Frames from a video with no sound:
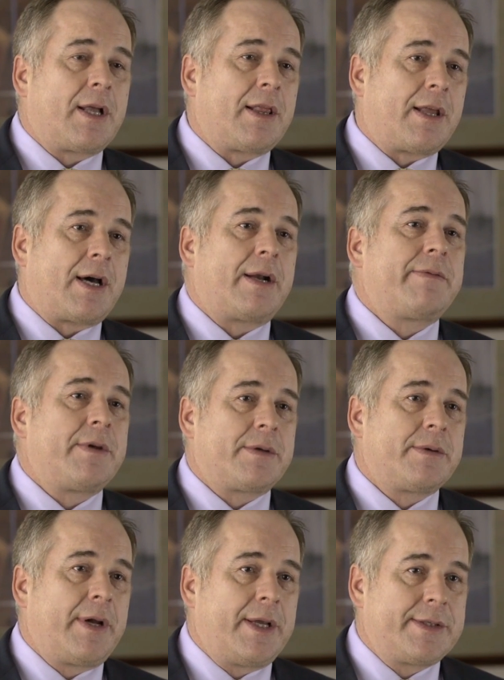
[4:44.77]
a lot of your
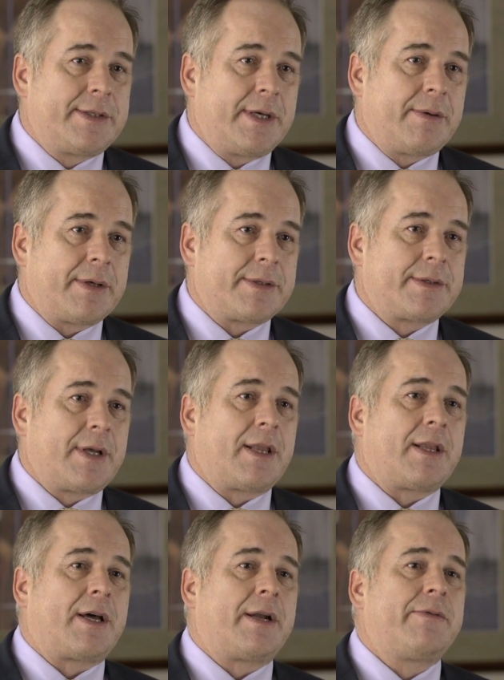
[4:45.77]
trade secrets,
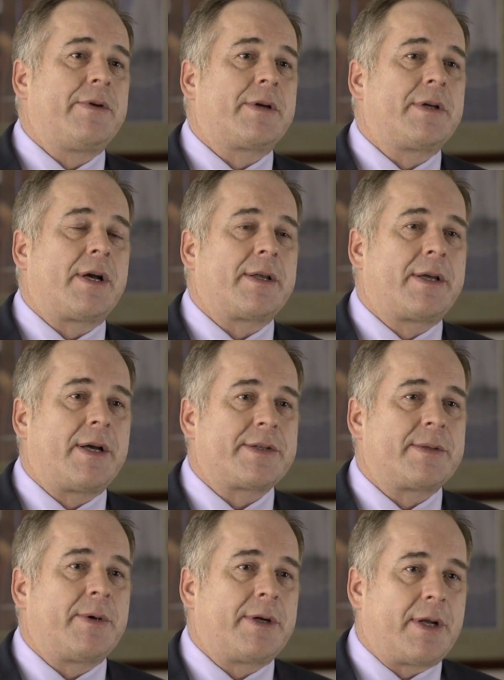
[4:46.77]
a lot of your
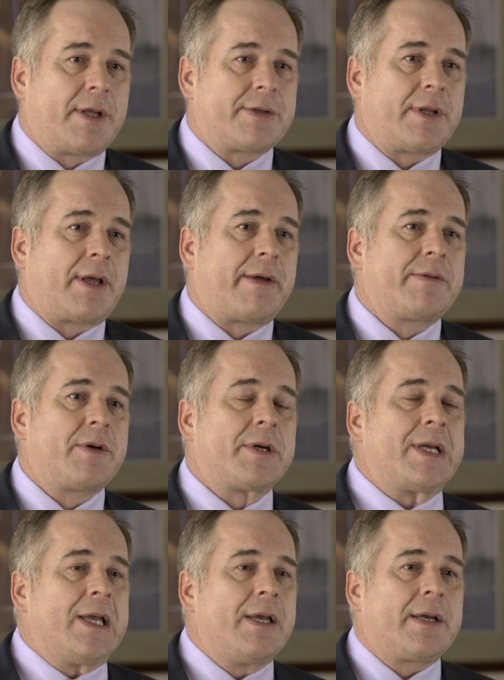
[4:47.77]
customer knowledge, a lot of
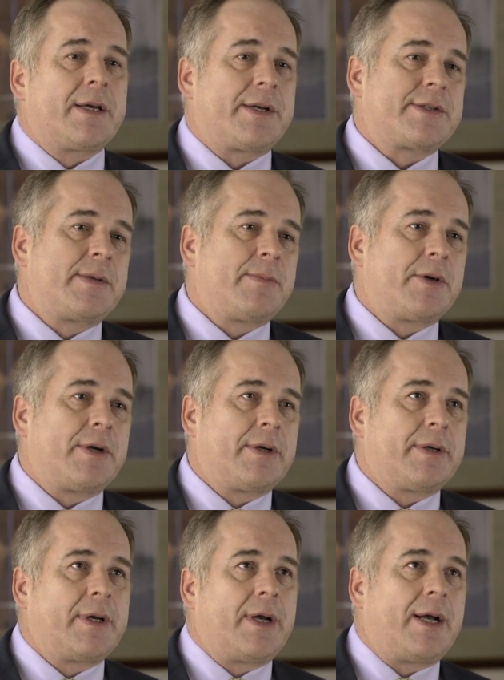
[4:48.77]
your
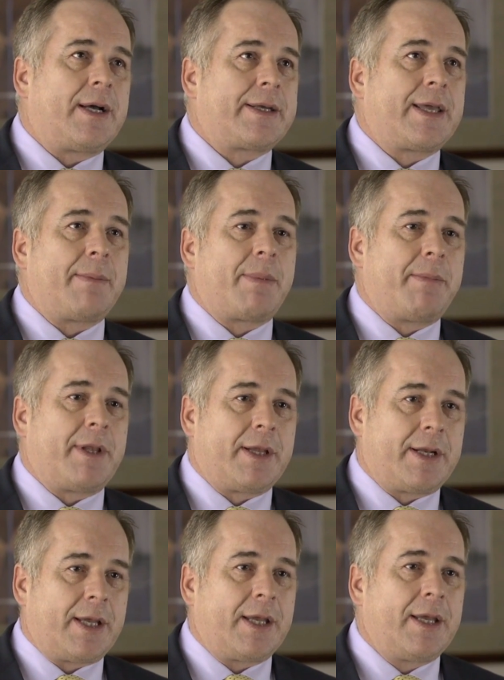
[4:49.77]
customer
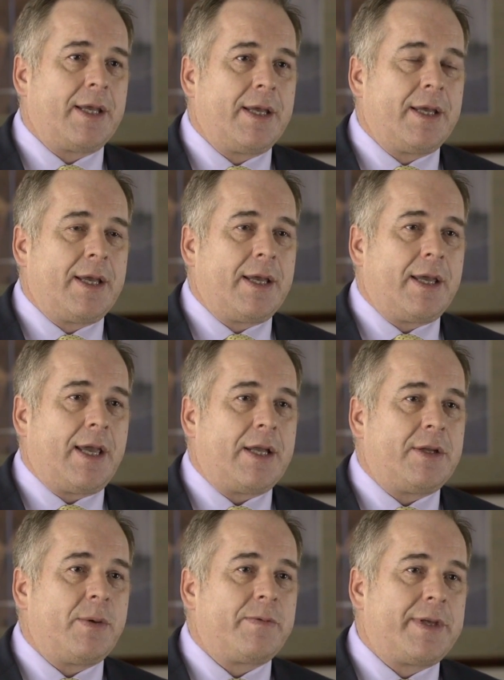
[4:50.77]
capability,
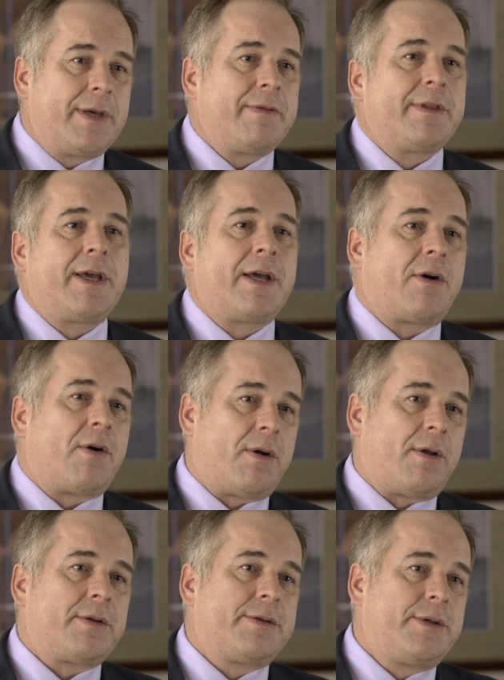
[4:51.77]
and you've given that
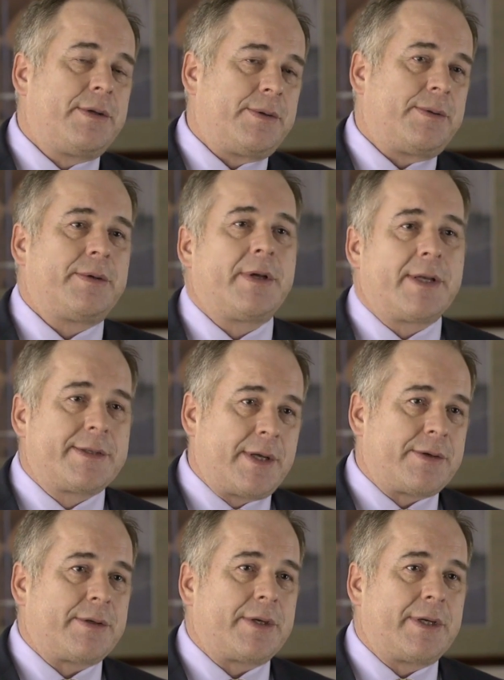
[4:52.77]
all to
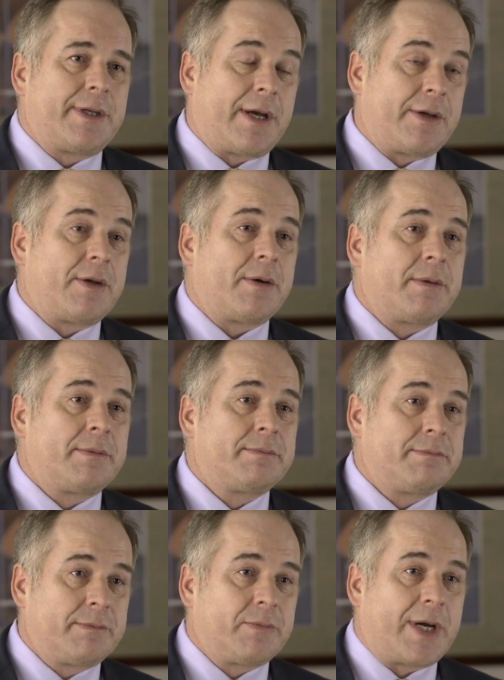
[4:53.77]
essentially now your
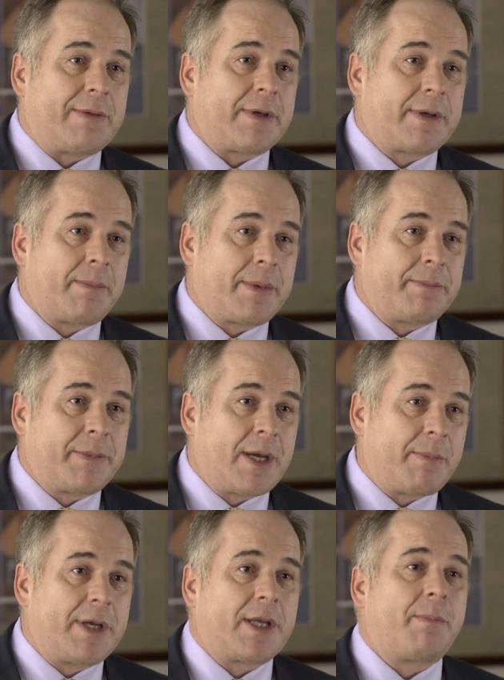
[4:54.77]
rival
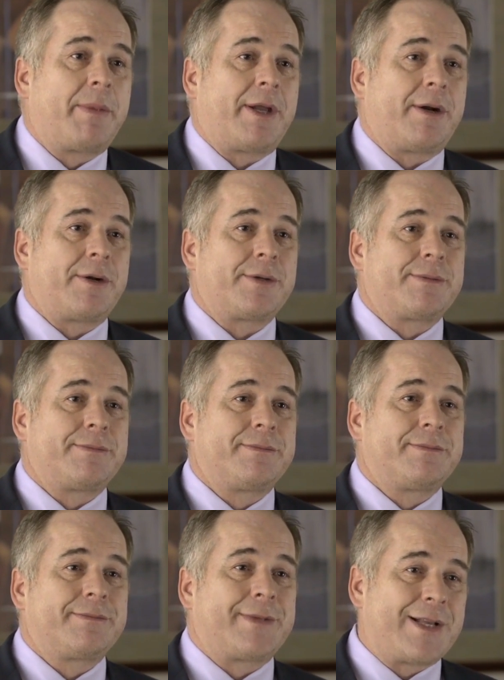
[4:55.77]
company competitors.
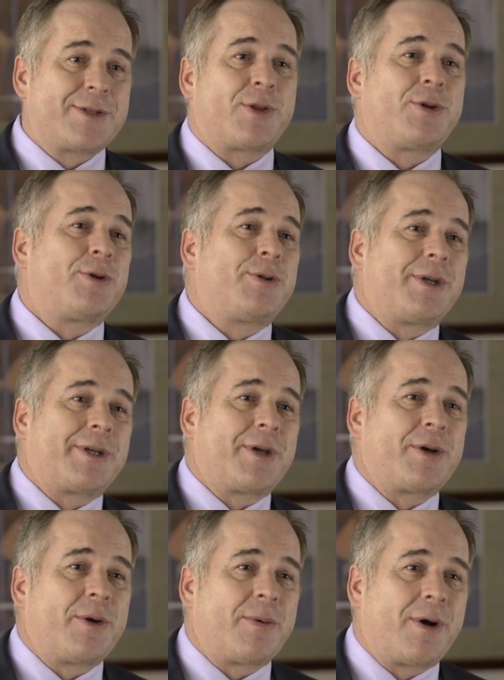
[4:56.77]
That's the third thing that
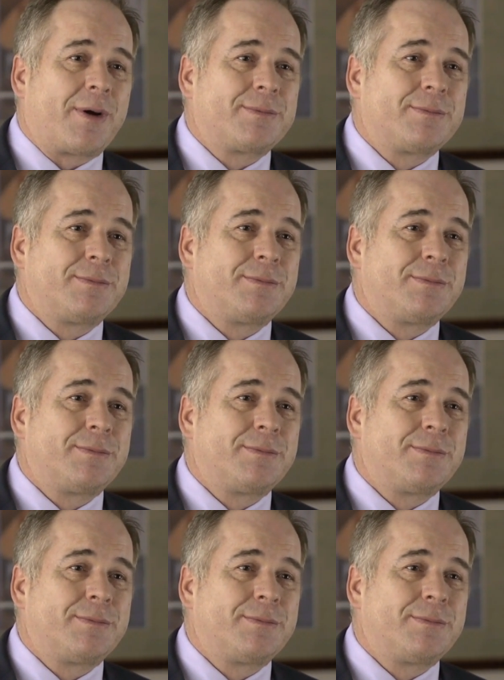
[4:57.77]
can go wrong.